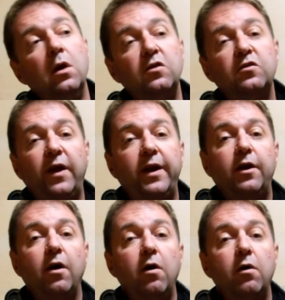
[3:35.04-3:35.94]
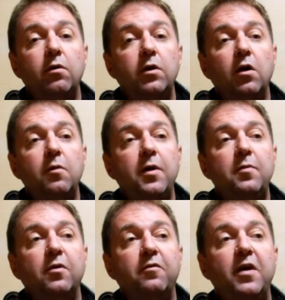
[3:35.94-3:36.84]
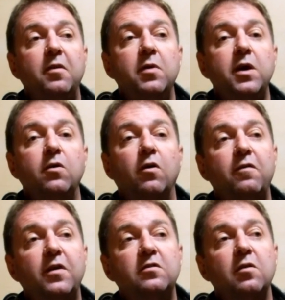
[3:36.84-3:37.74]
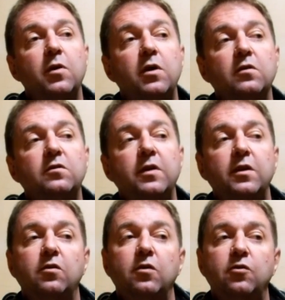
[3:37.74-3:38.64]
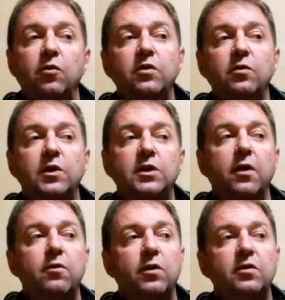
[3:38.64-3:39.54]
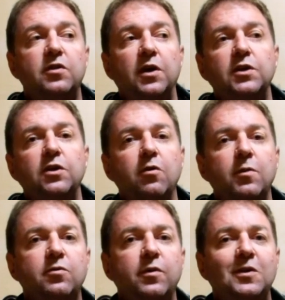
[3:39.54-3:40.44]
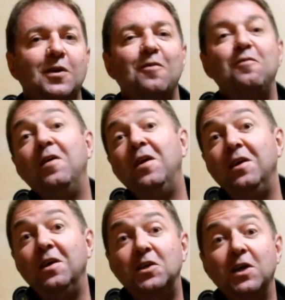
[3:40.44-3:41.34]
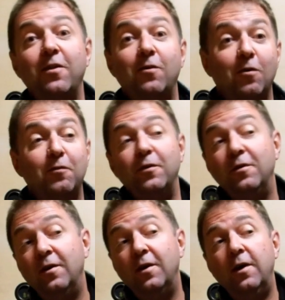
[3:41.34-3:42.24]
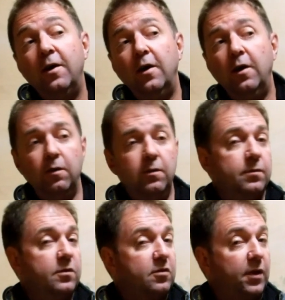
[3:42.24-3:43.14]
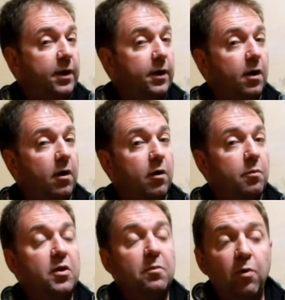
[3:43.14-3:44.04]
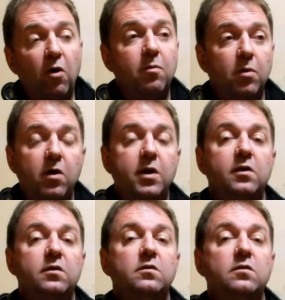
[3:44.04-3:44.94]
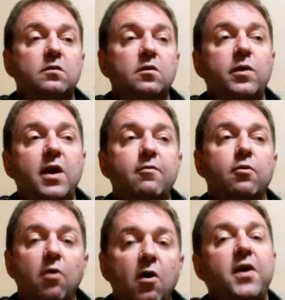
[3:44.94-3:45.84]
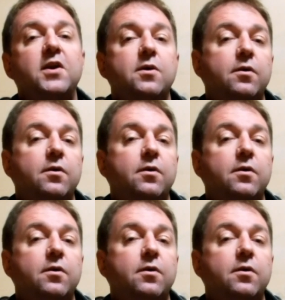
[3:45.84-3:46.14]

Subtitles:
just let it go. You know, people offend me or offend someone else, and then talking to each other or exchanging comments with each other, offending each other often, just let it go. But the bottom line is that we have a right.